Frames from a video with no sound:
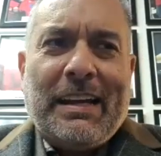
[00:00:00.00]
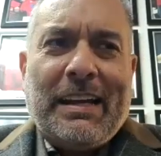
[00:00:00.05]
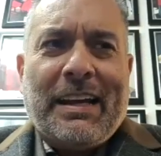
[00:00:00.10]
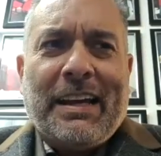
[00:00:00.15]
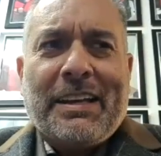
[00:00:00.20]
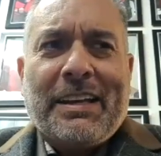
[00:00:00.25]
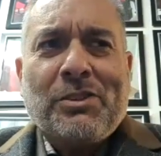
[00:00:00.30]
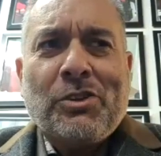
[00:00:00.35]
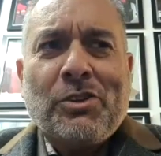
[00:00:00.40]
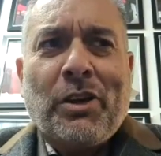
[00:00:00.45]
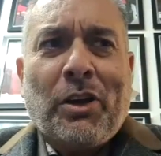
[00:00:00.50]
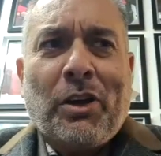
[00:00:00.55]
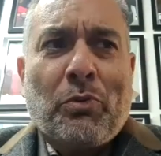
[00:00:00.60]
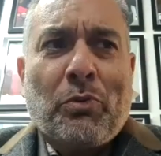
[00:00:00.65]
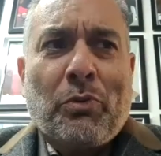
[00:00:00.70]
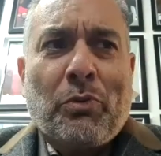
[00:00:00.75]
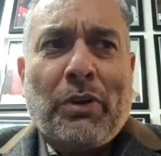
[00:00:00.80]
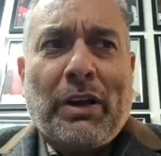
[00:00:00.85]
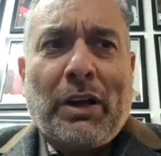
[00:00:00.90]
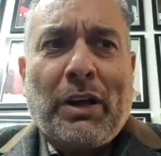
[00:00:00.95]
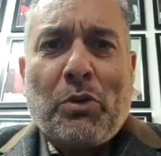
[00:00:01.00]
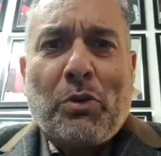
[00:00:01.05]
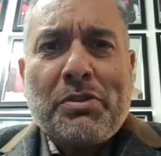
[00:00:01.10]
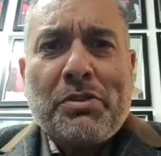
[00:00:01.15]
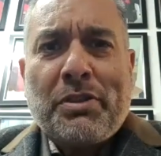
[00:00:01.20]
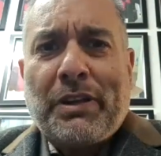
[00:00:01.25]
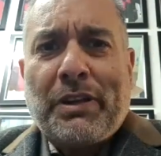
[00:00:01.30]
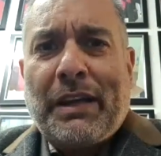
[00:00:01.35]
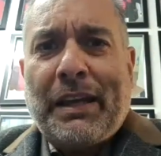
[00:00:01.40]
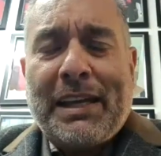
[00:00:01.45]
It's not a
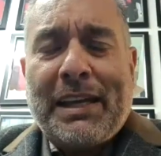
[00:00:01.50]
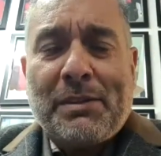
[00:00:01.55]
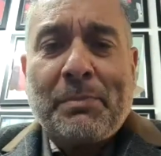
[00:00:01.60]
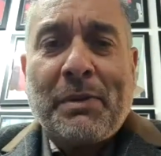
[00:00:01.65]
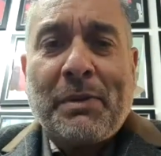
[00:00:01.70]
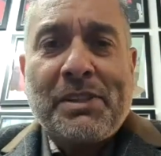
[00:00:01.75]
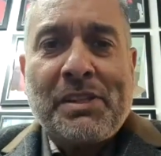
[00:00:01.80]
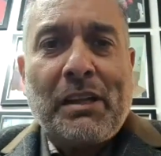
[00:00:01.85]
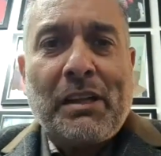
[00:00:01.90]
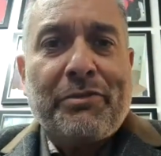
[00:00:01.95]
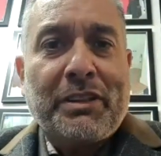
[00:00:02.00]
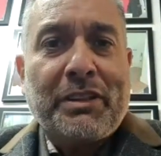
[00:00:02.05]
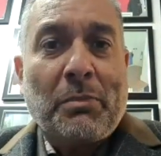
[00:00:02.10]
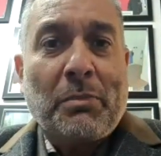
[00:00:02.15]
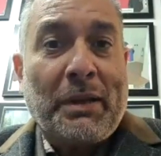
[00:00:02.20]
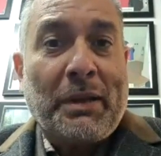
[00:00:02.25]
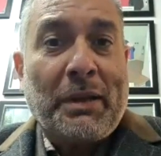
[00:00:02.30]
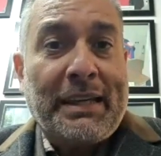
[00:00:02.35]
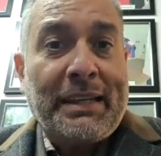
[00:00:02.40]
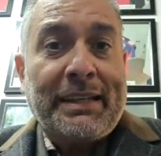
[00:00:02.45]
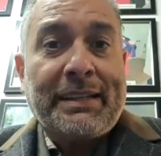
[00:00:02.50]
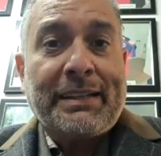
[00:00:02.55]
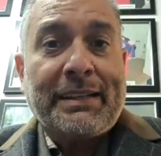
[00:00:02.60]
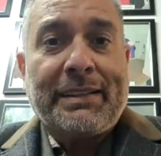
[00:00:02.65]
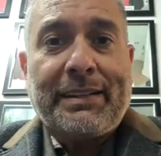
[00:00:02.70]
question I asked myself at the beginning.